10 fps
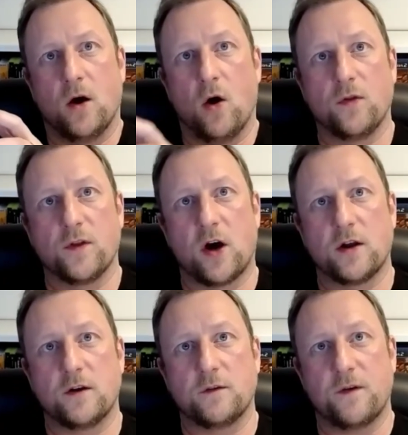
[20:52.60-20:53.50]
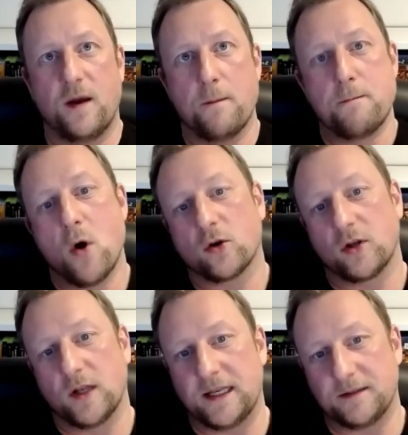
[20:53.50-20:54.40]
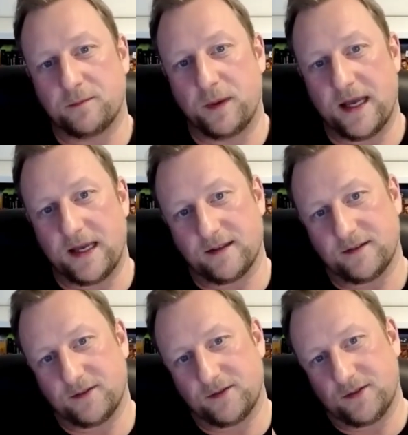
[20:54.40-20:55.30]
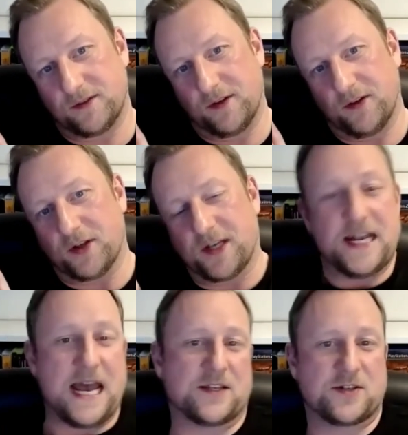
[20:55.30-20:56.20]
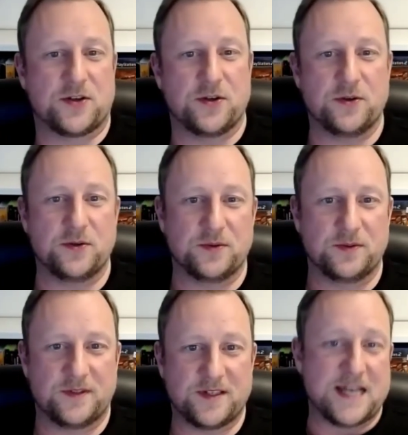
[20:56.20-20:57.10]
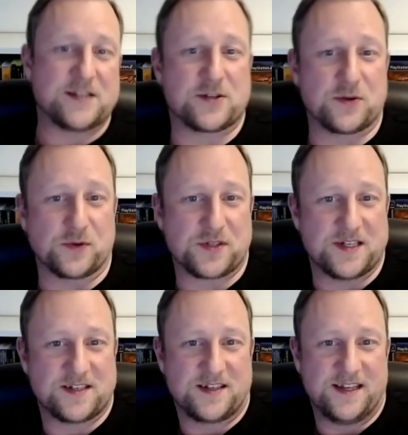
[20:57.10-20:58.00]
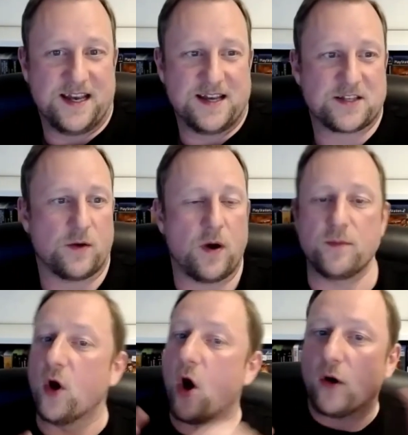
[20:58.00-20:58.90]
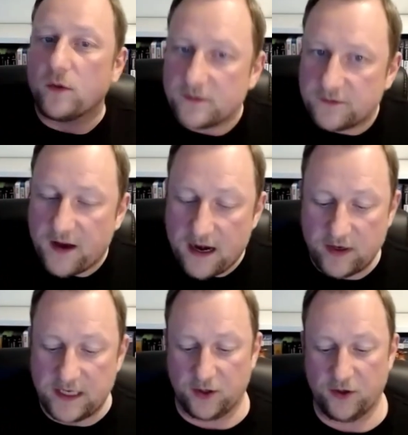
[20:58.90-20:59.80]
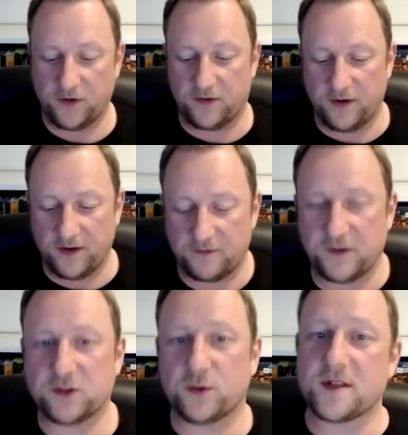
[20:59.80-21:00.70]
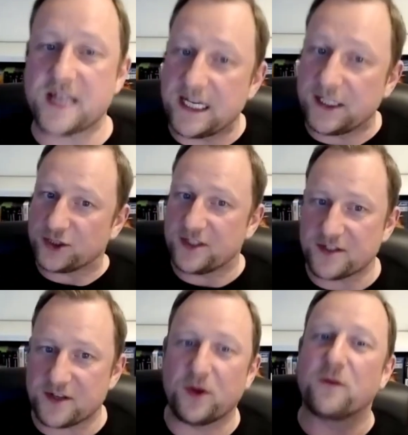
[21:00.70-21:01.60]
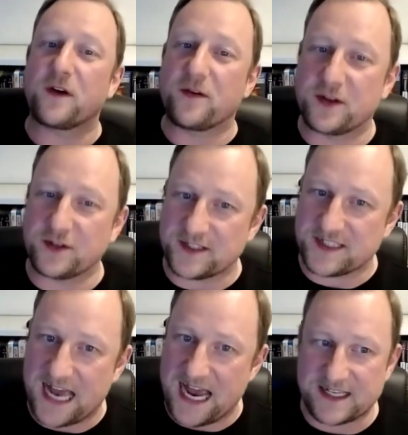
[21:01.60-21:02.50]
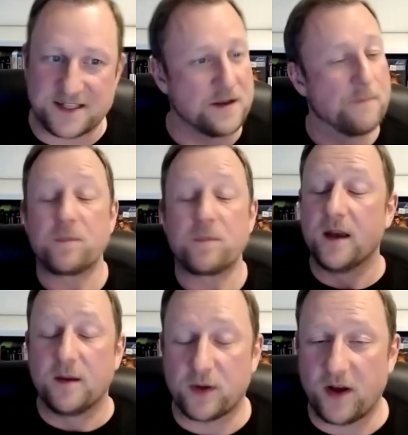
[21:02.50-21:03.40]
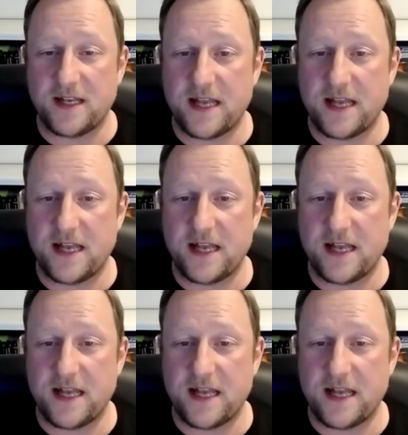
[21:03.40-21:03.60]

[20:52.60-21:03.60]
on the kind of modeling bit that connects to the data sources. Yeah, so I'm not very good at visualizations. I'm not very good at DAX, but I